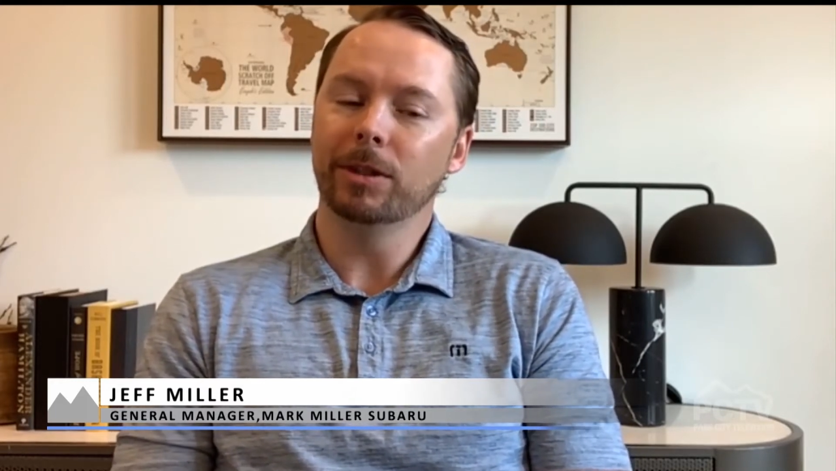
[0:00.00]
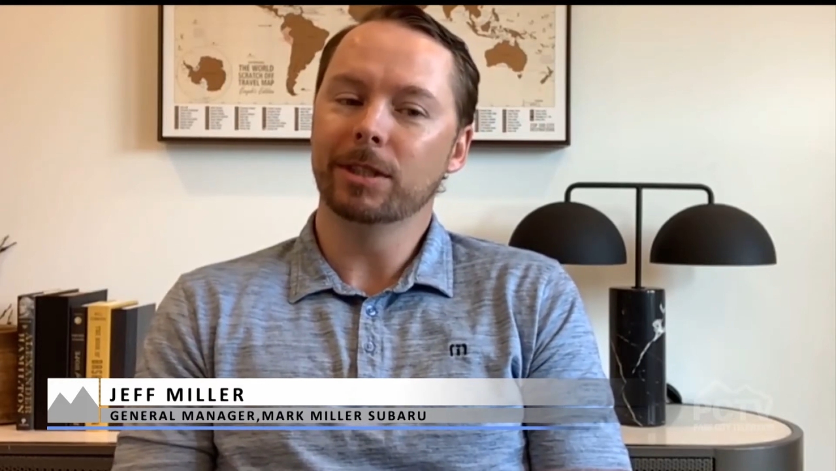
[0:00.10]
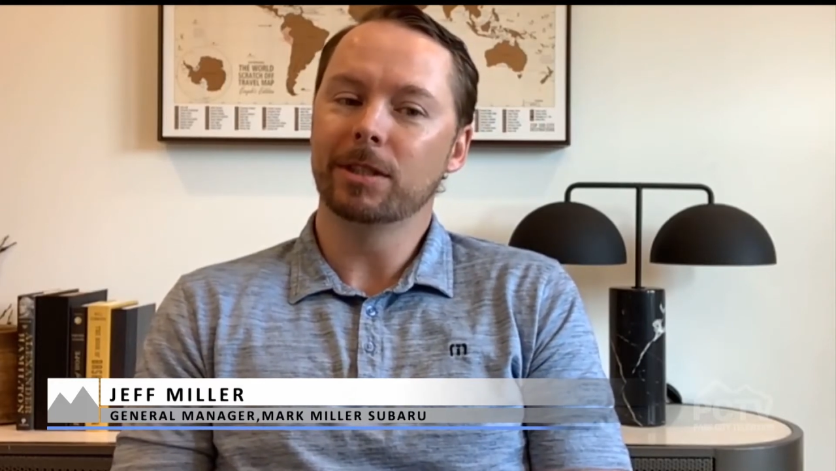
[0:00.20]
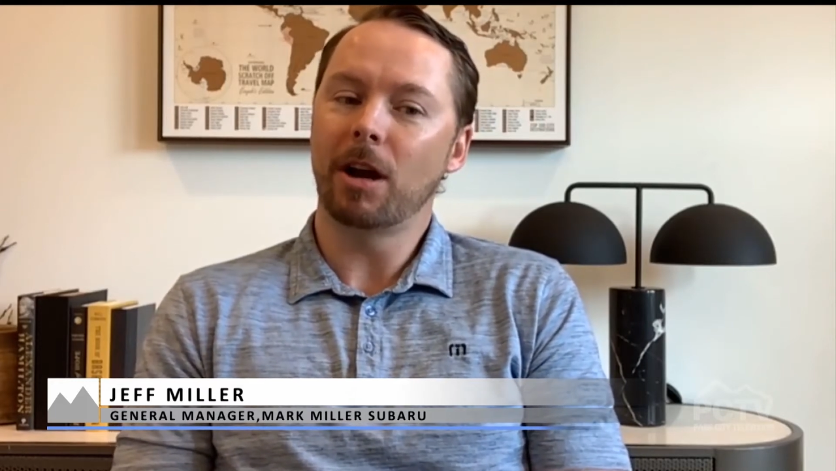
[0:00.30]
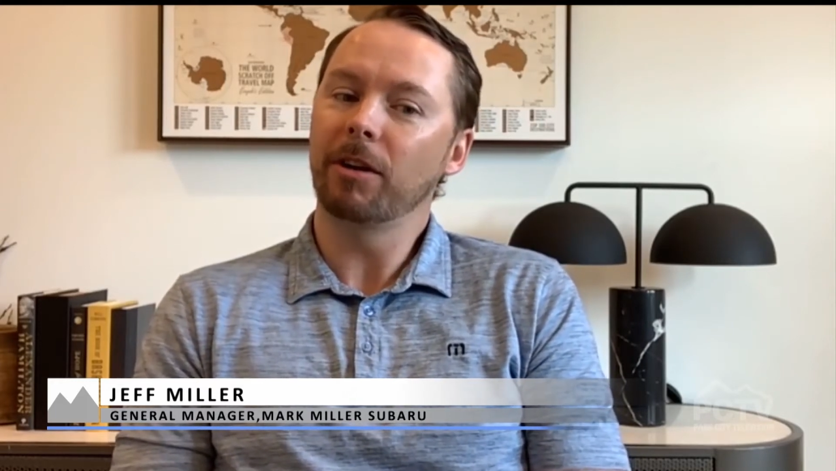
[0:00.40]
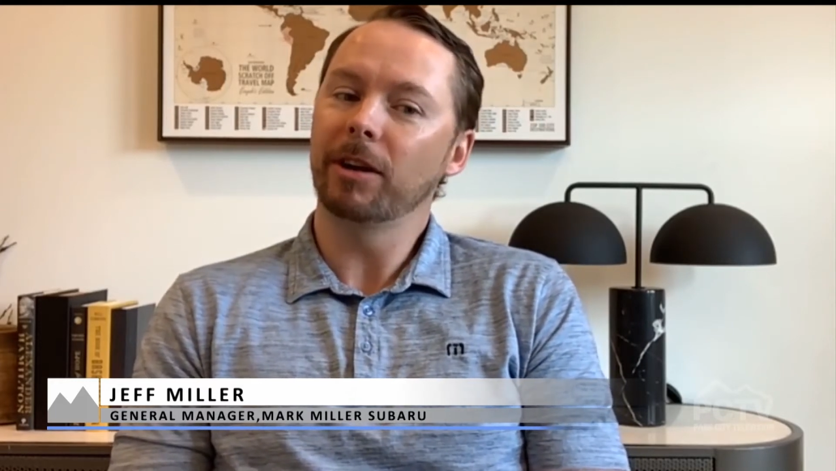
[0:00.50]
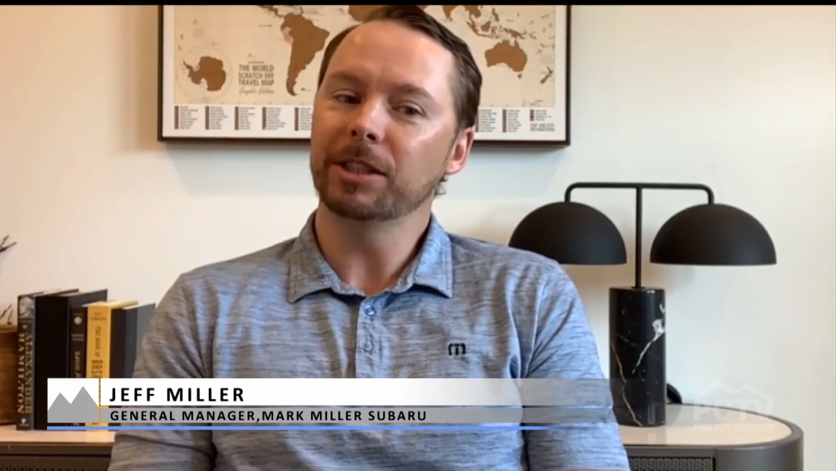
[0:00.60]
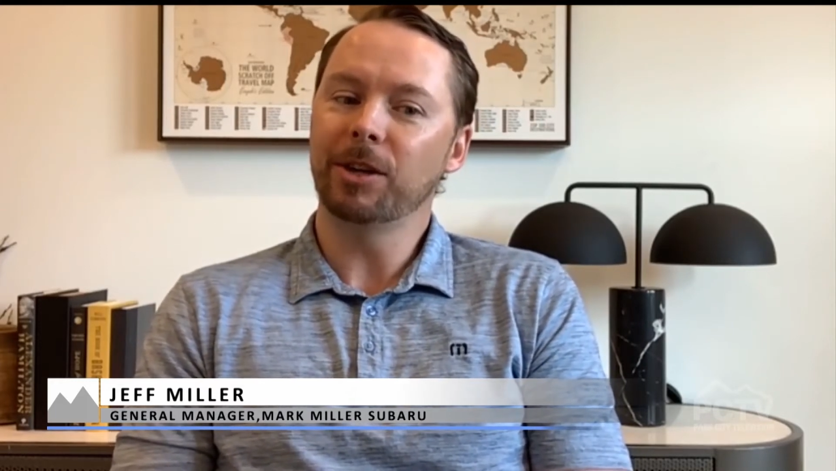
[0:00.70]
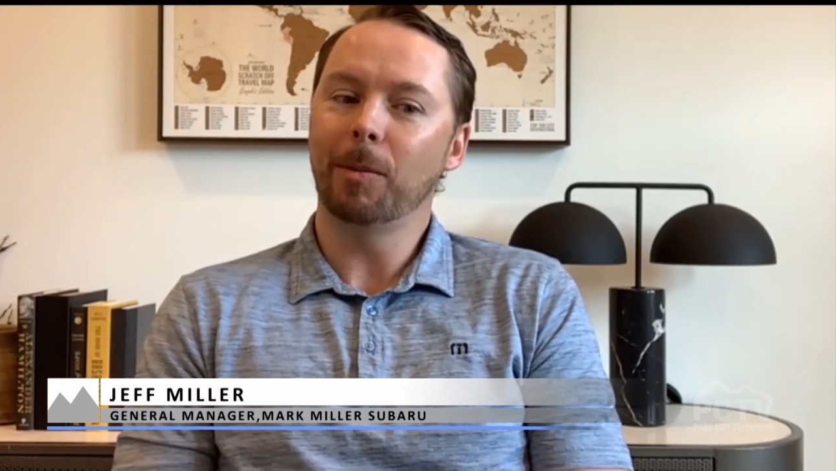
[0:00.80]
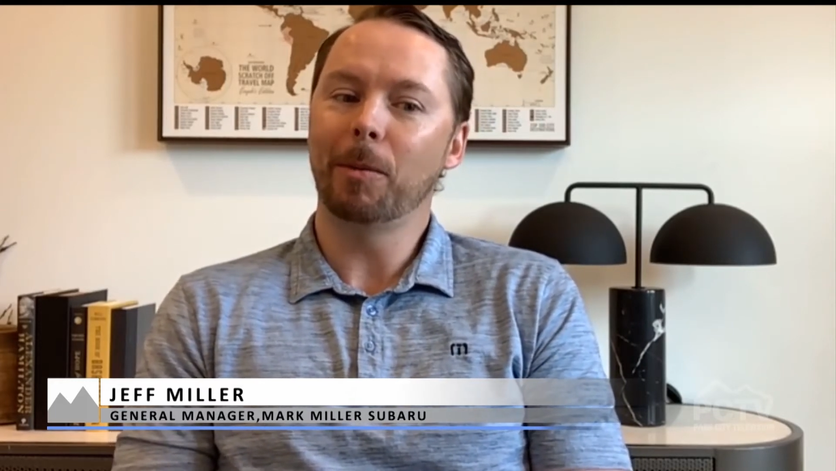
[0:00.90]
which is Dog
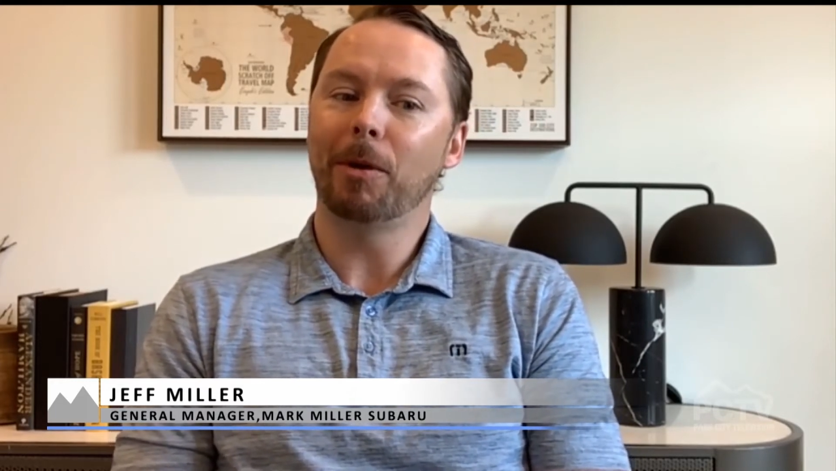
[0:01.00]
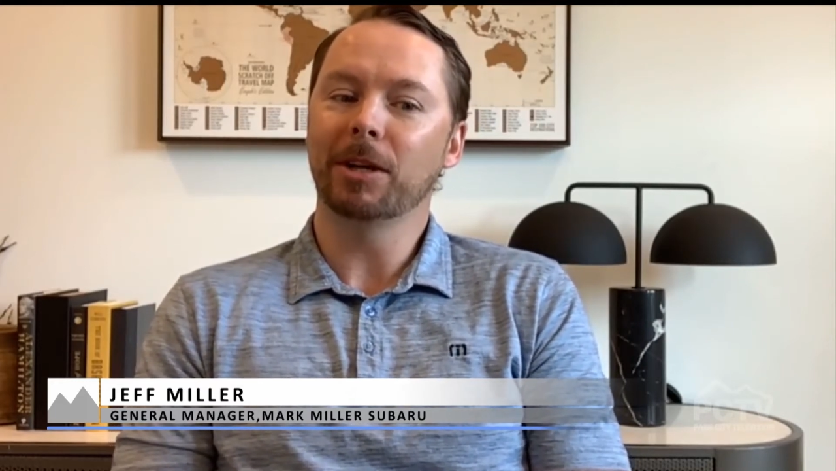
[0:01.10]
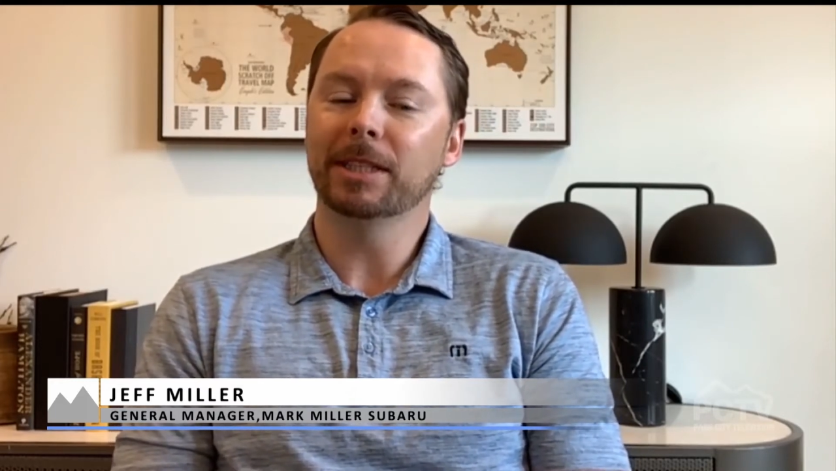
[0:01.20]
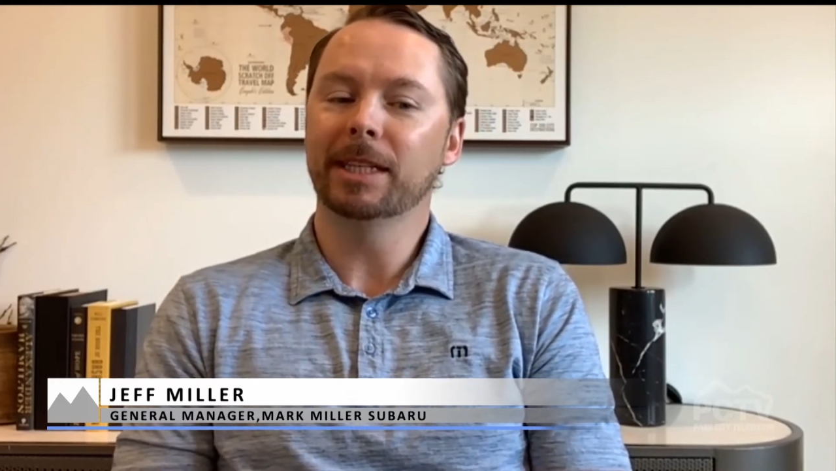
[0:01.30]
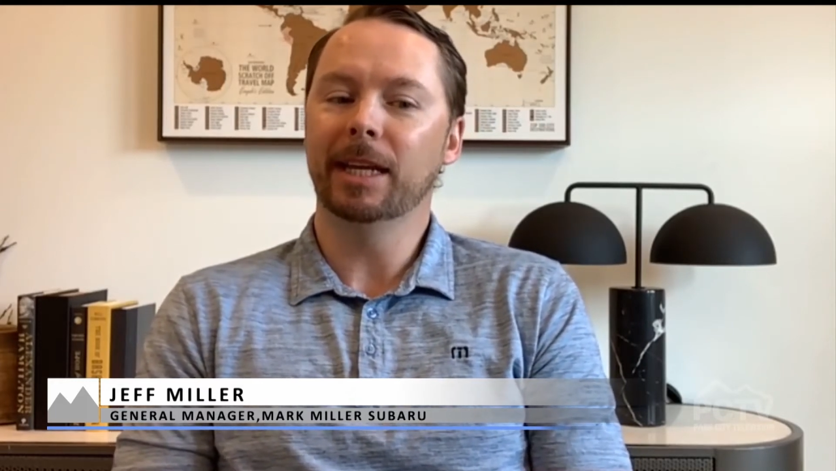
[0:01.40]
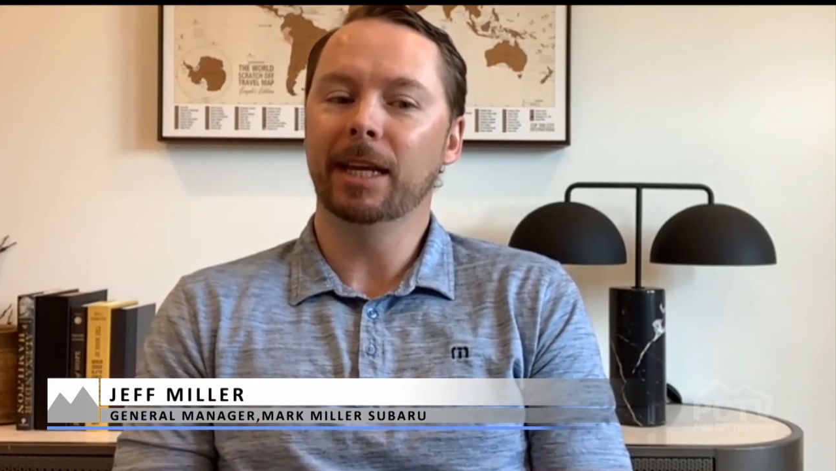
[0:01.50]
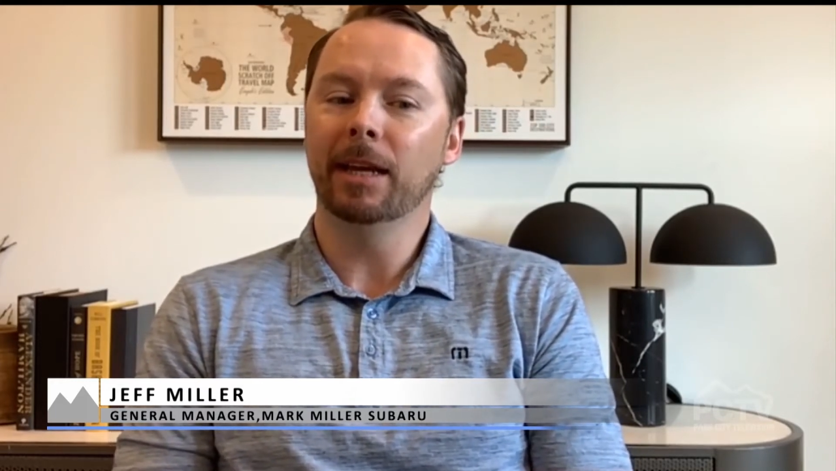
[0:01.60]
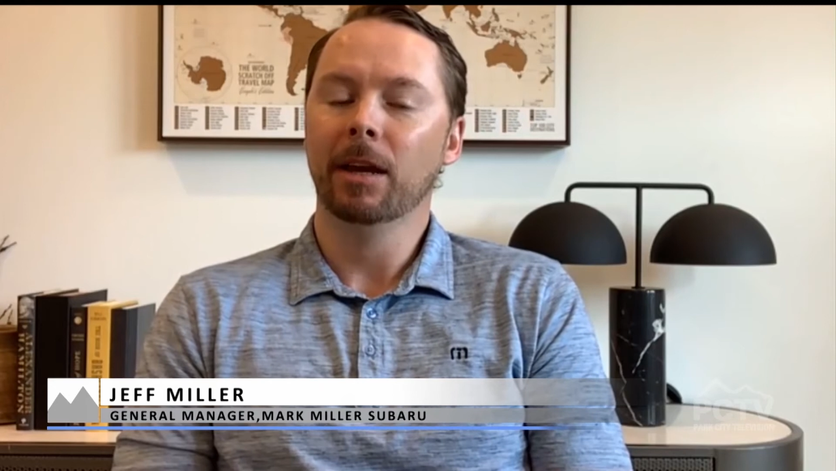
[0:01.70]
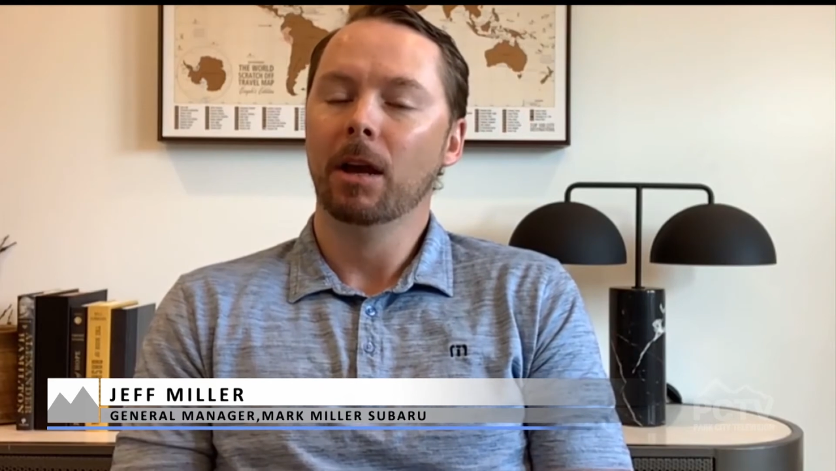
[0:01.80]
Rescue up in Park City,